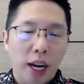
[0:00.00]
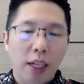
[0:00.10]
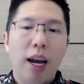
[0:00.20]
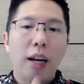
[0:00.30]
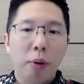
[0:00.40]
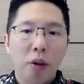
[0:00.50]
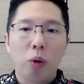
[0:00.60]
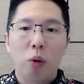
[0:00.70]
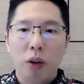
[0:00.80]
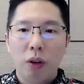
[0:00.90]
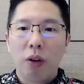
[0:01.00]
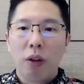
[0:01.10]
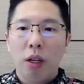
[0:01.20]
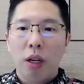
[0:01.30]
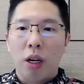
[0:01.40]
And the other person will just,
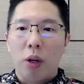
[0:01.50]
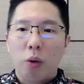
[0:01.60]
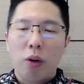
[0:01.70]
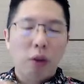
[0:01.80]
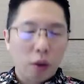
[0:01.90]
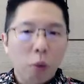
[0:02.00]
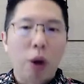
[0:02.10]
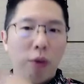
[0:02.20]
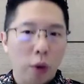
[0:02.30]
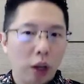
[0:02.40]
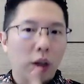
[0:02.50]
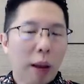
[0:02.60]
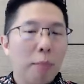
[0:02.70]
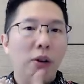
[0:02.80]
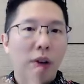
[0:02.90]
you know, just wait for the
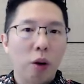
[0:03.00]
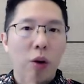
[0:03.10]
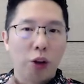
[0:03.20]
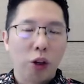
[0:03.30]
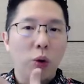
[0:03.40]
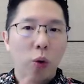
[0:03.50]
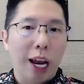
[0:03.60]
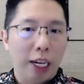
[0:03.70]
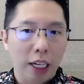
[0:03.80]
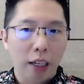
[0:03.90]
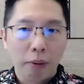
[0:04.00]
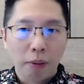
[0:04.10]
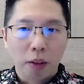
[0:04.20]
10% correction to get in.